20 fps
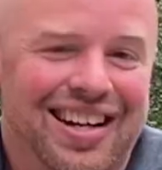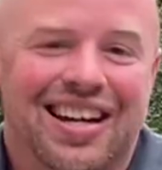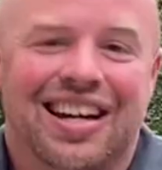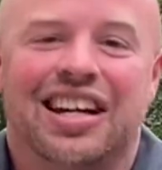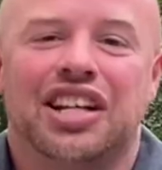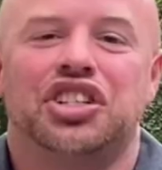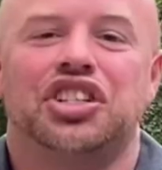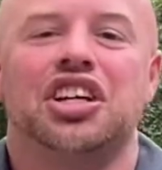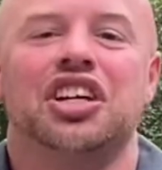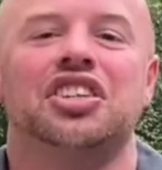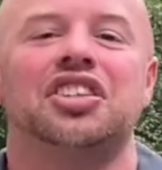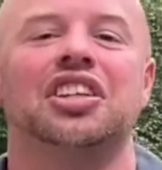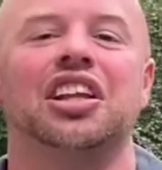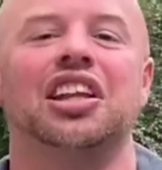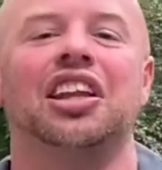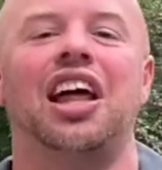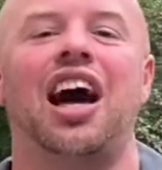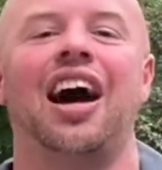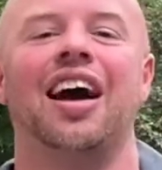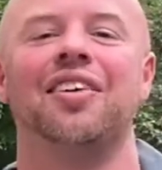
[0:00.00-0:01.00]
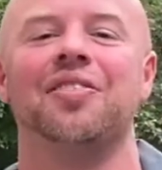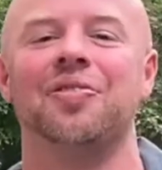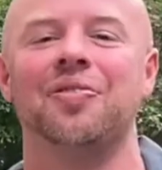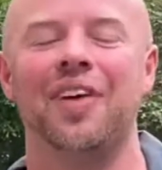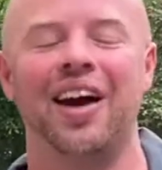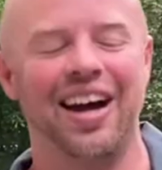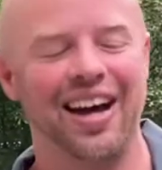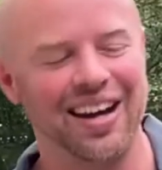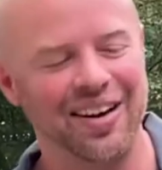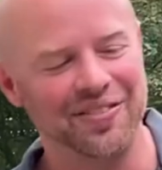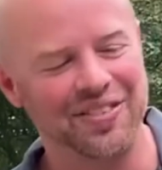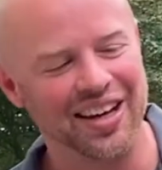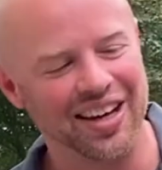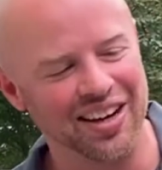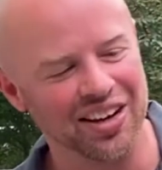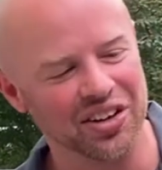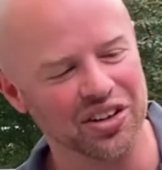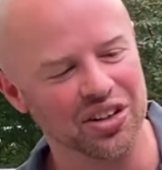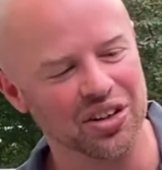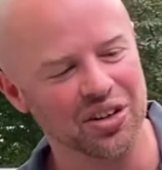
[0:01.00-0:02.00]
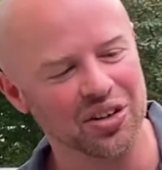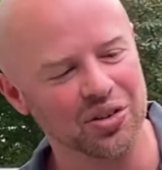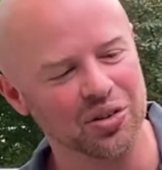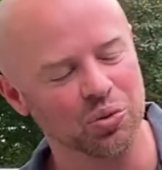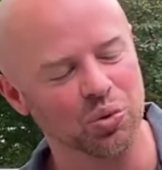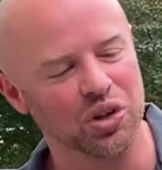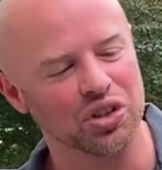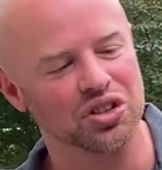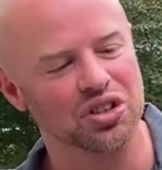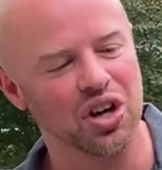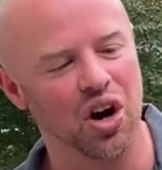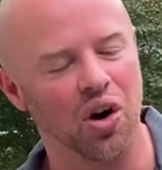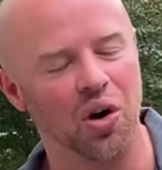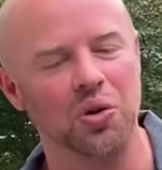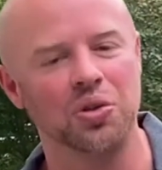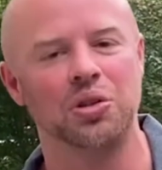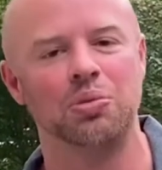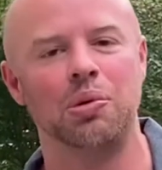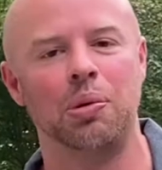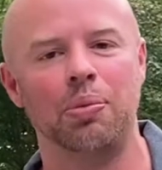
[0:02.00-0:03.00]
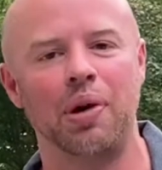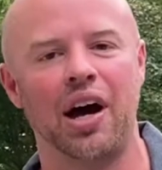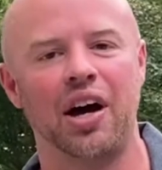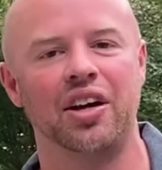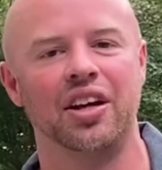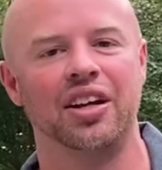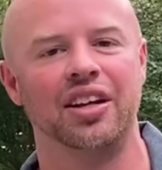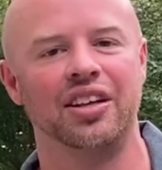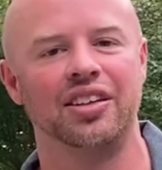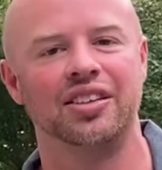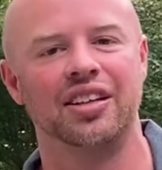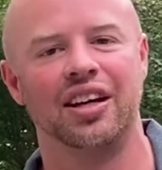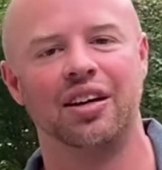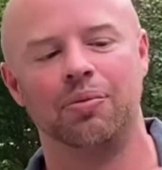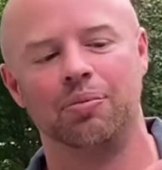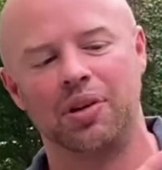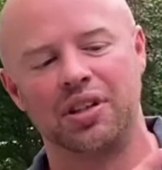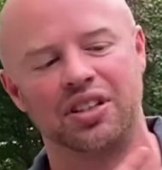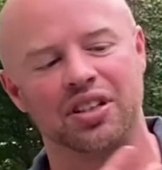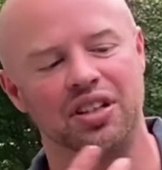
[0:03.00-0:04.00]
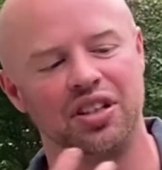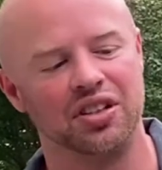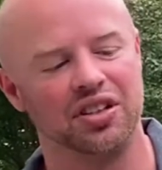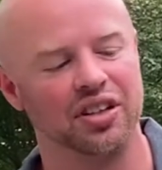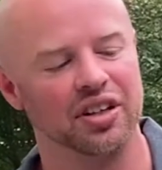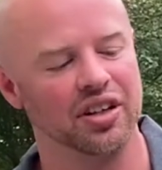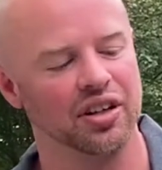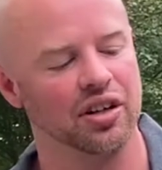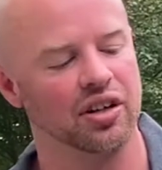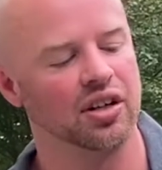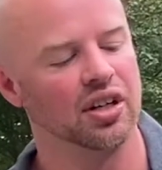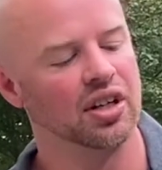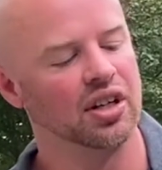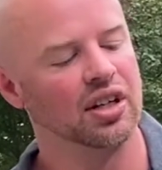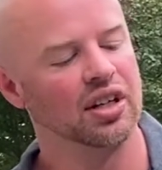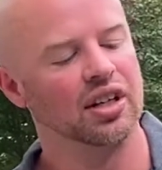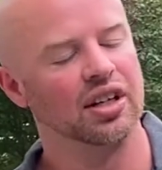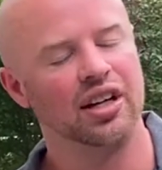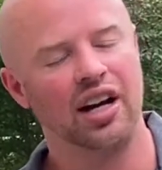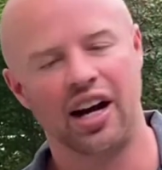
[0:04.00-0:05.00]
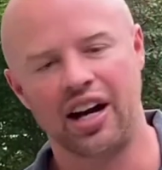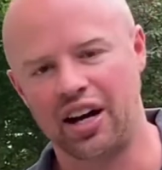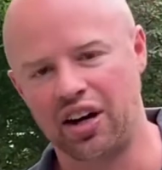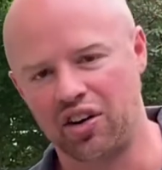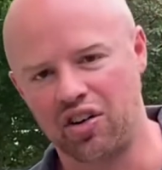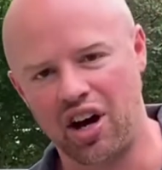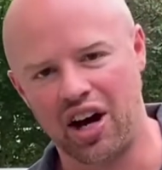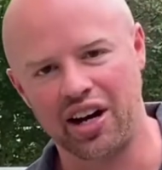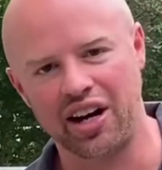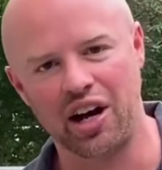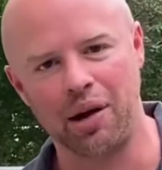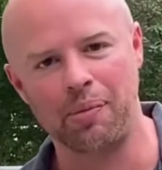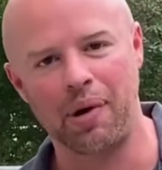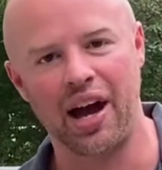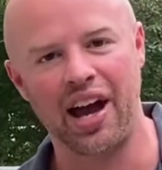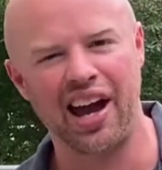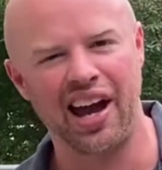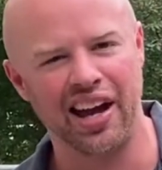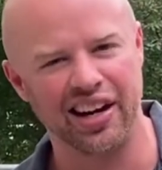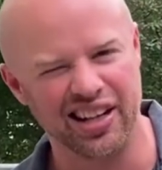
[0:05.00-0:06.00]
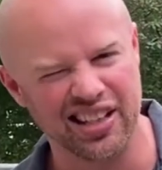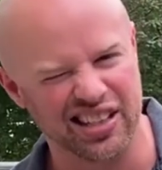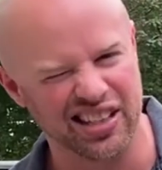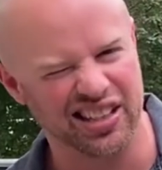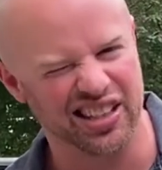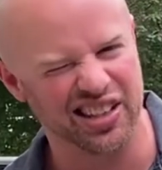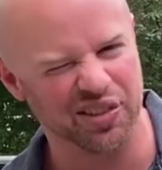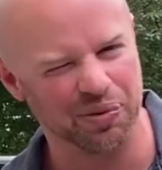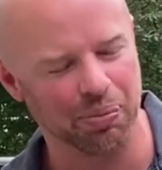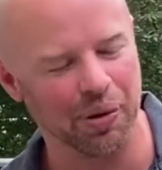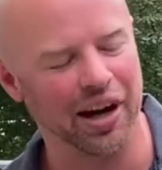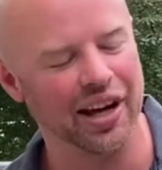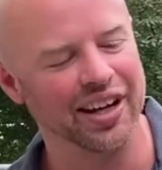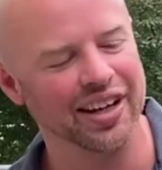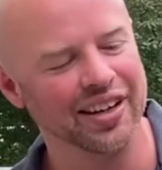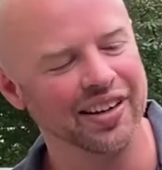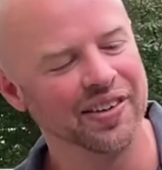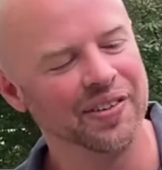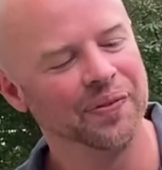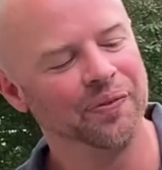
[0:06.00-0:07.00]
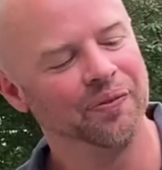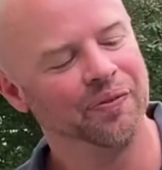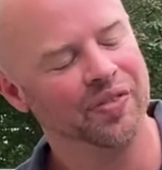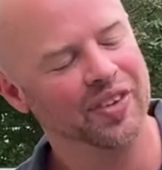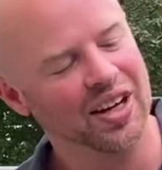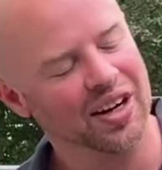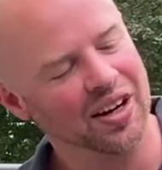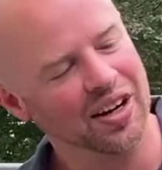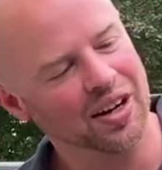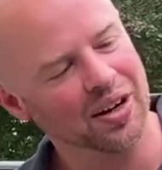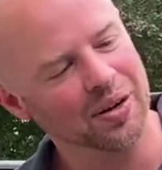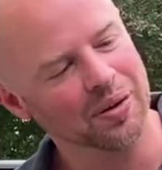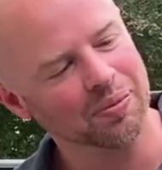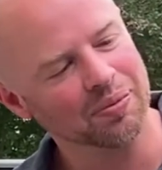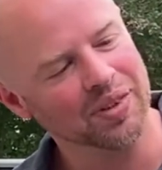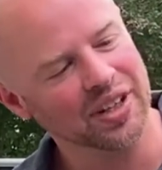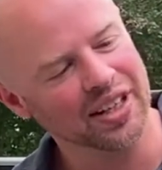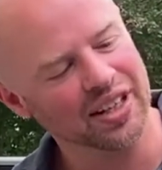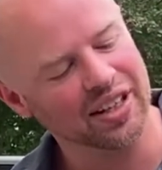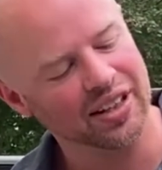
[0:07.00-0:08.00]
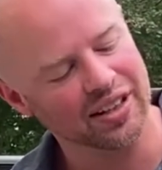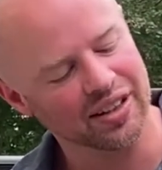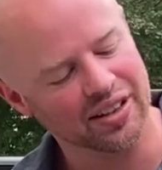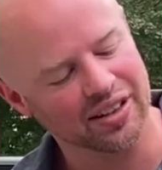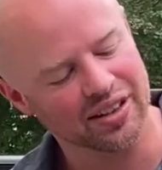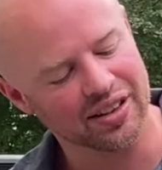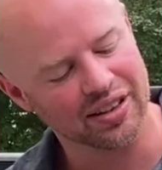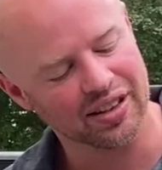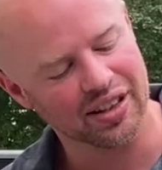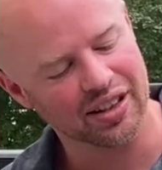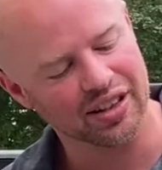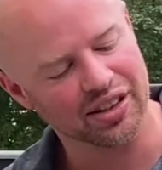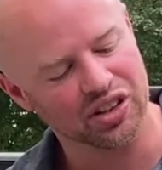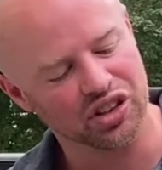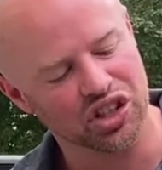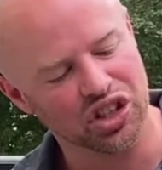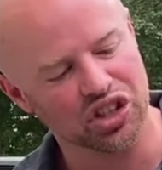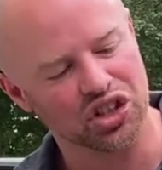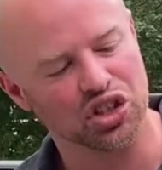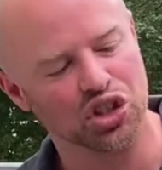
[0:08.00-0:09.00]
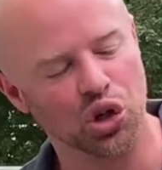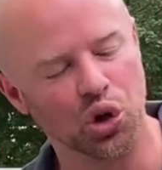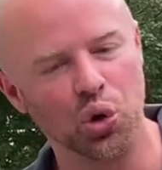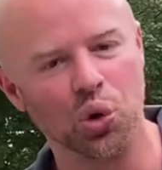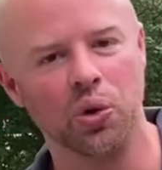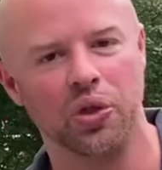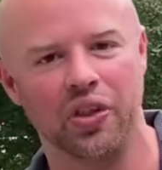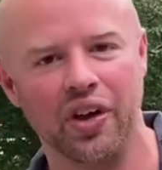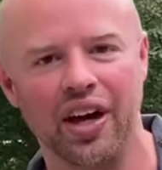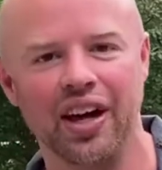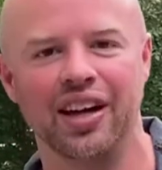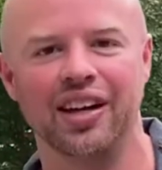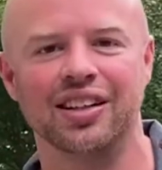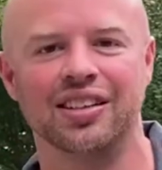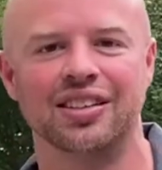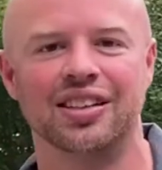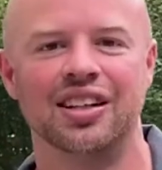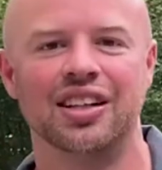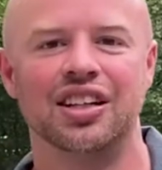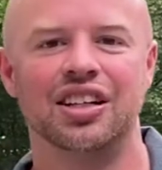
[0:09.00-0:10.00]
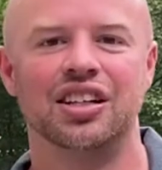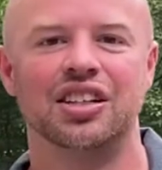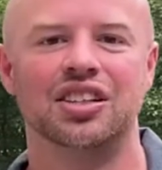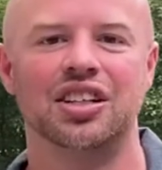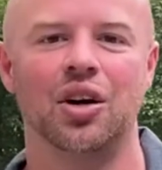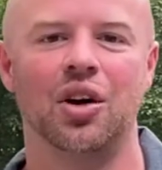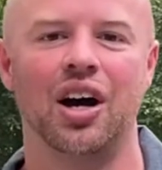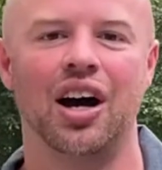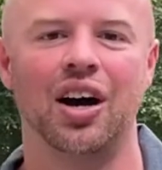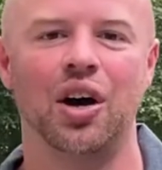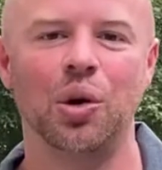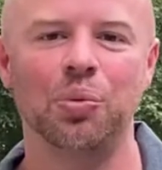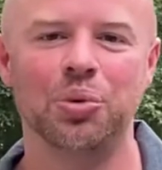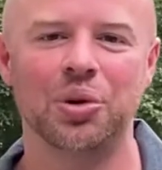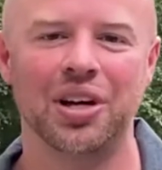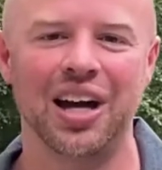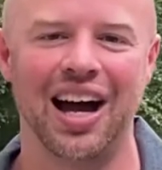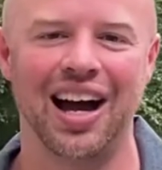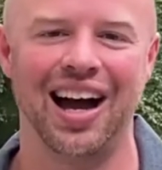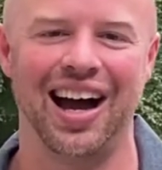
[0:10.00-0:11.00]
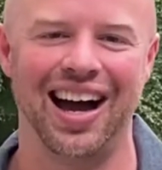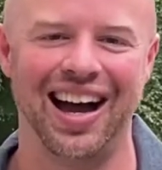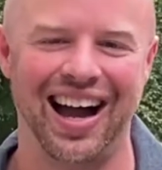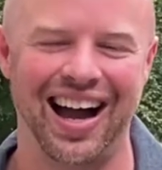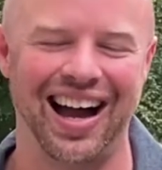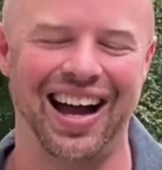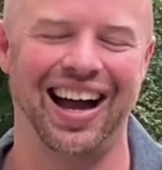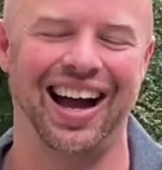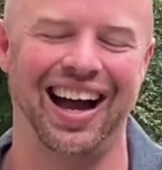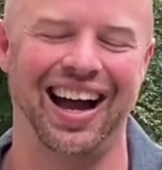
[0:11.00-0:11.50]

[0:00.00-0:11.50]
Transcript: it's just the life, man. I'm telling you, what's awesome about it is that my son's here. I got a crocodile in my hand. This is his buddy, um, and and just cool things. So I hope you got